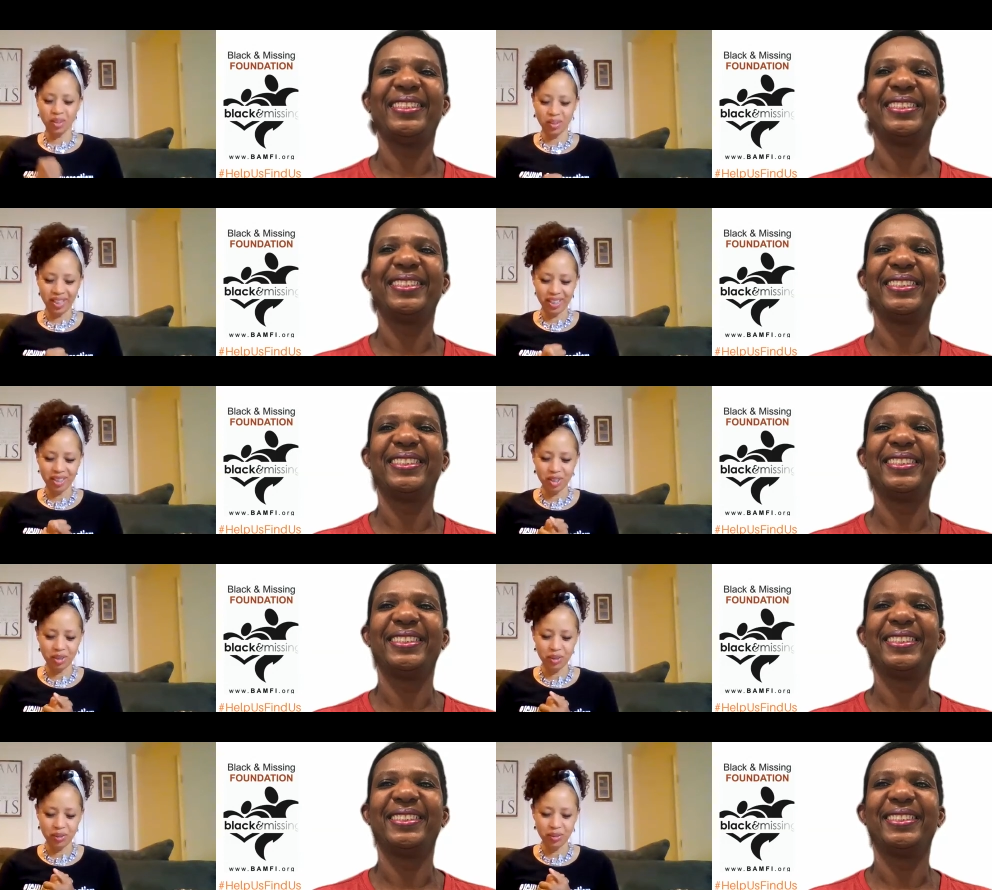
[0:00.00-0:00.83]
Speaker 1: going
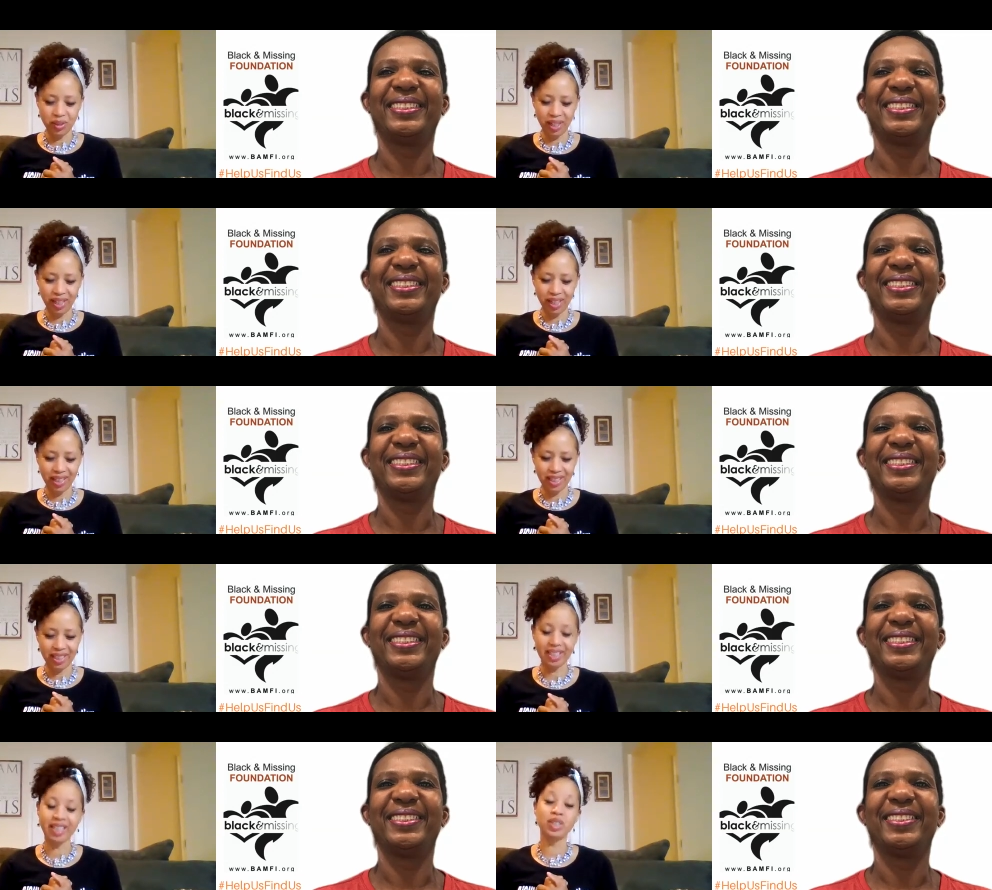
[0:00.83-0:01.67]
to
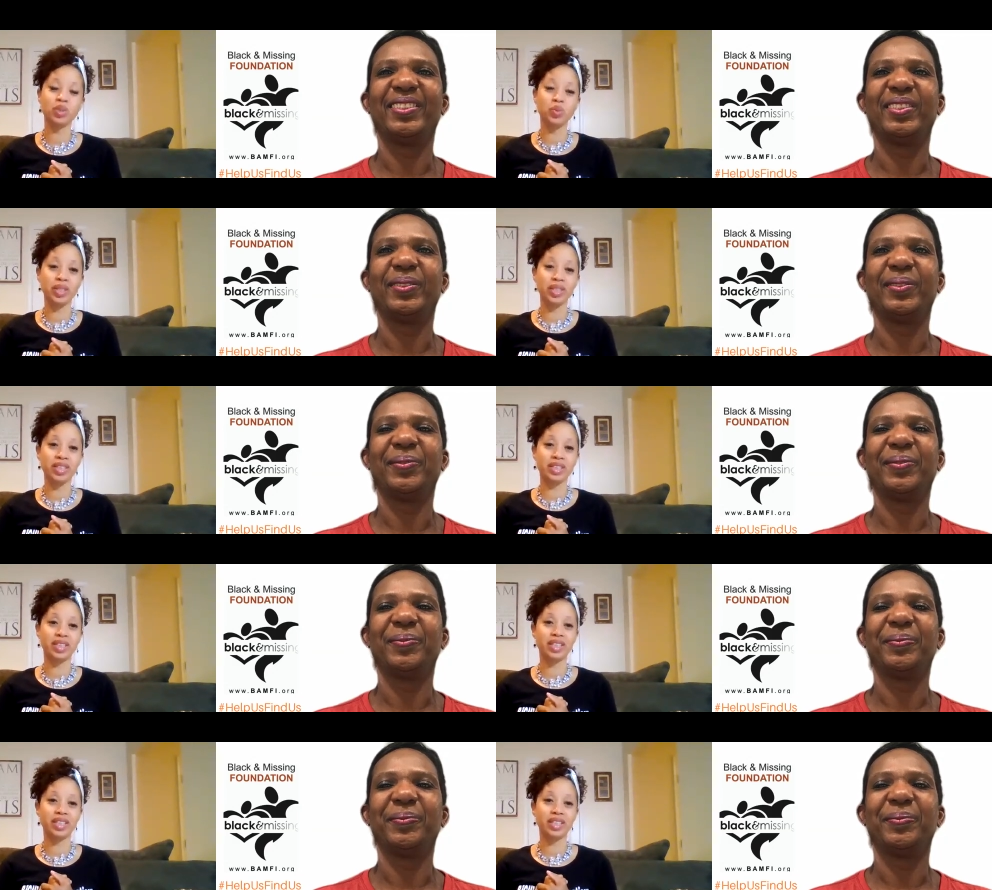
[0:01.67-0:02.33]
end with,